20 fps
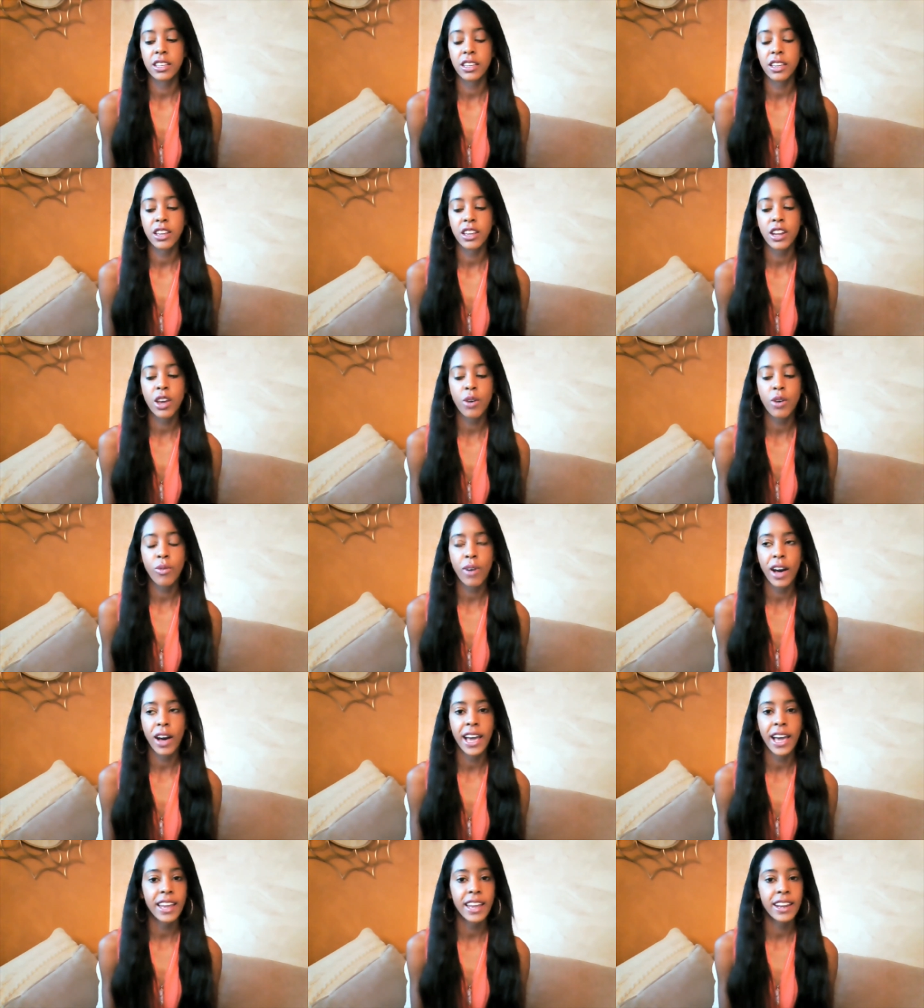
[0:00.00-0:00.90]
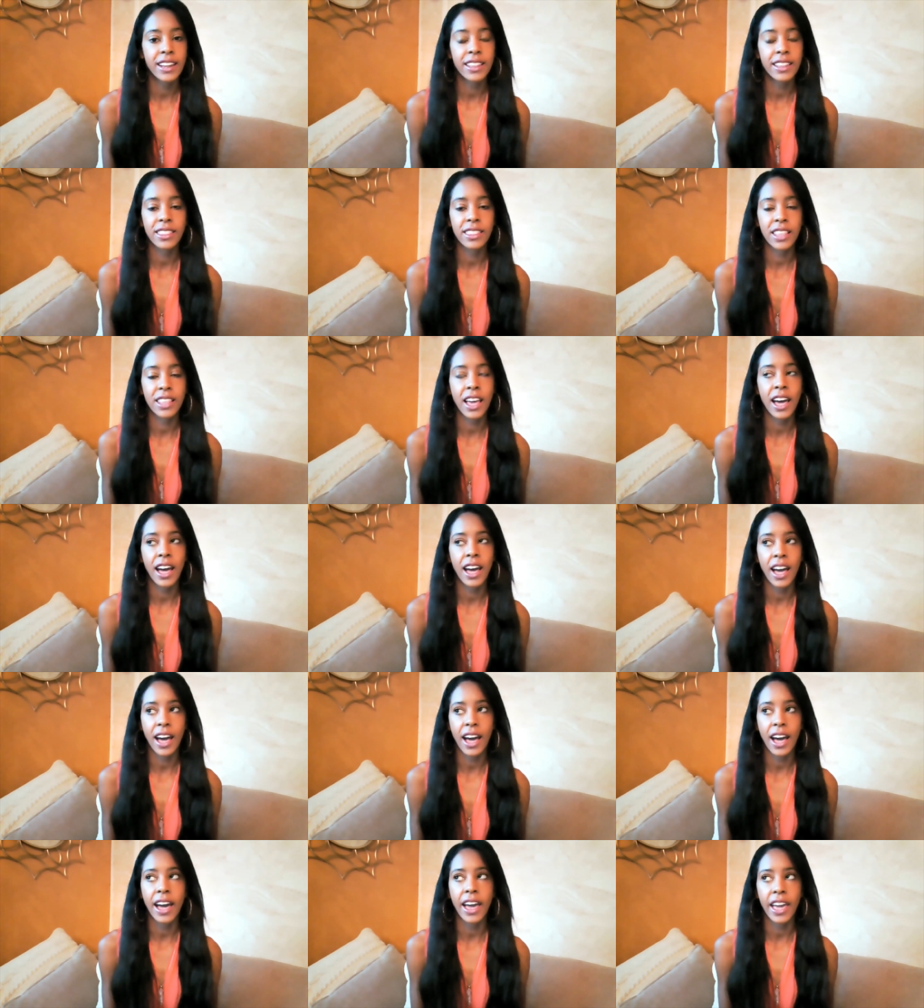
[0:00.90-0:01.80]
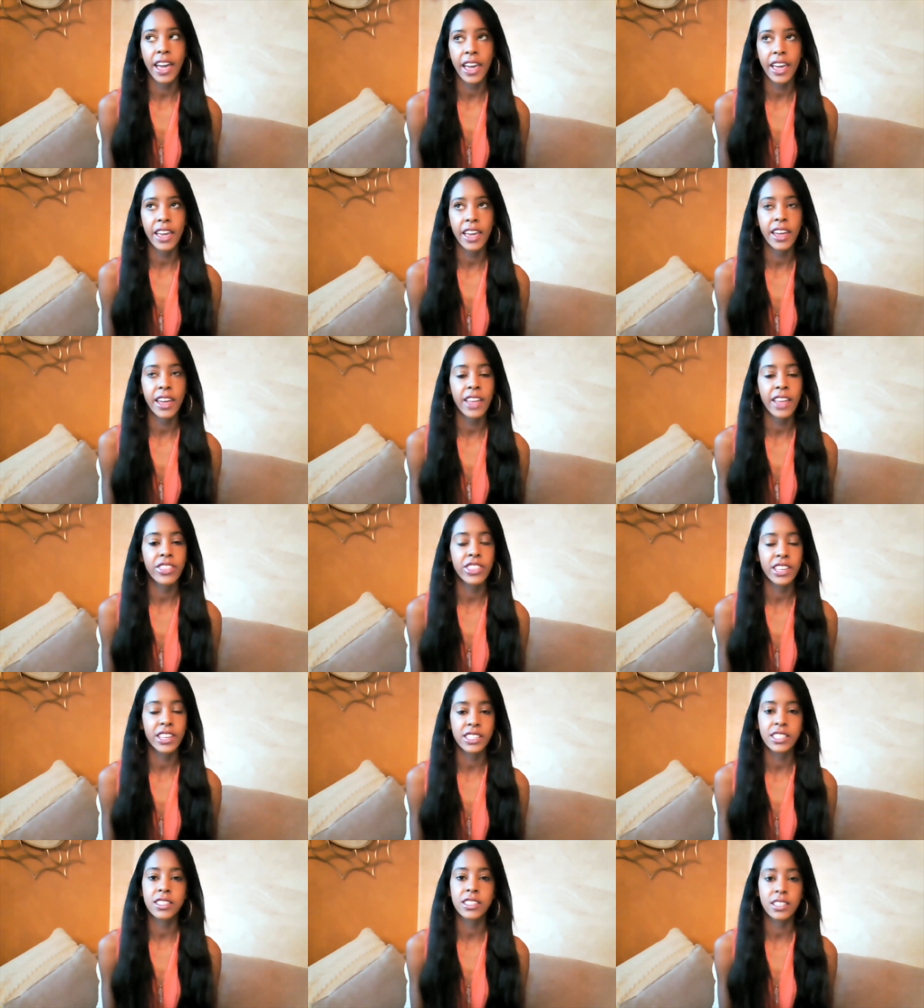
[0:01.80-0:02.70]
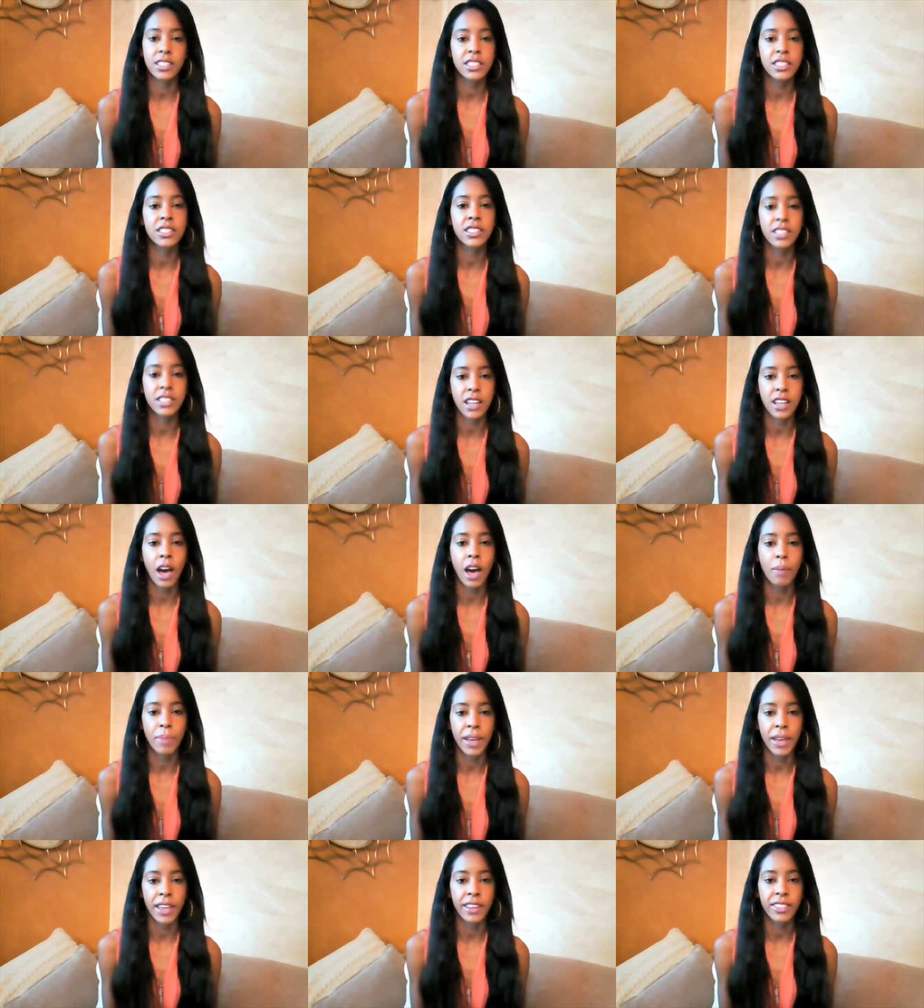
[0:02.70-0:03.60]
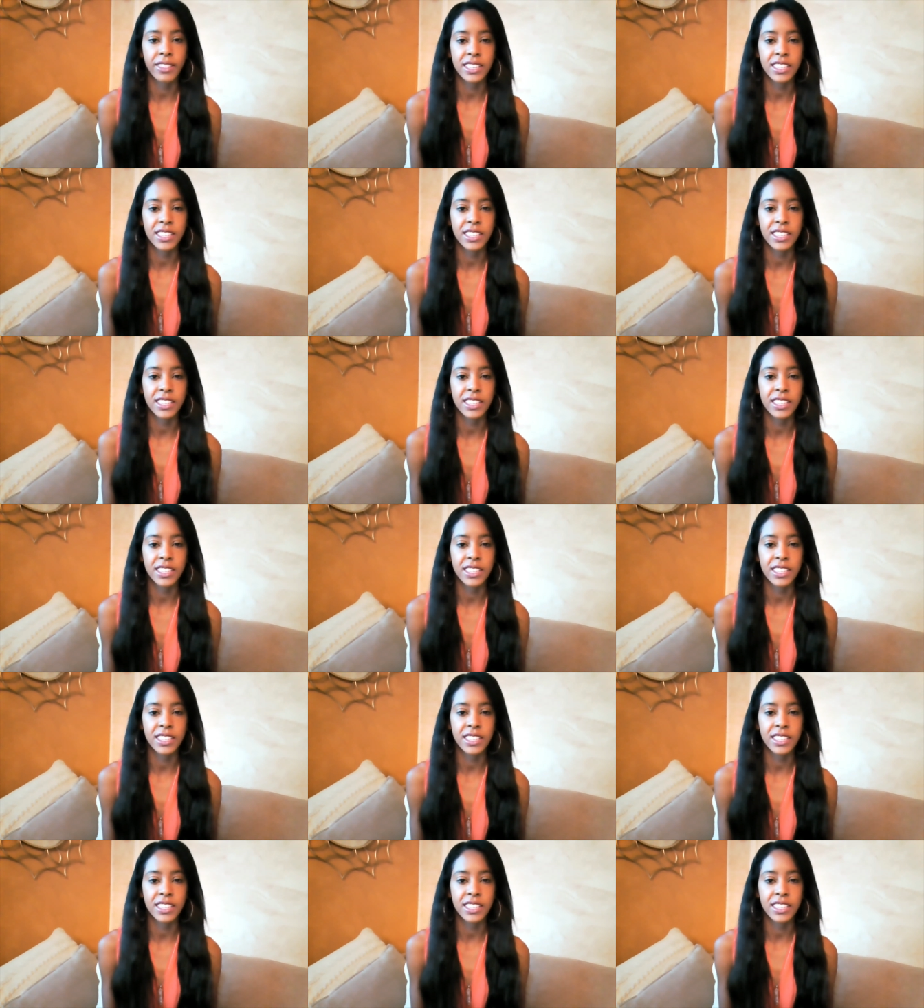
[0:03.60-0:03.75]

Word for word: you know what? This is the topic.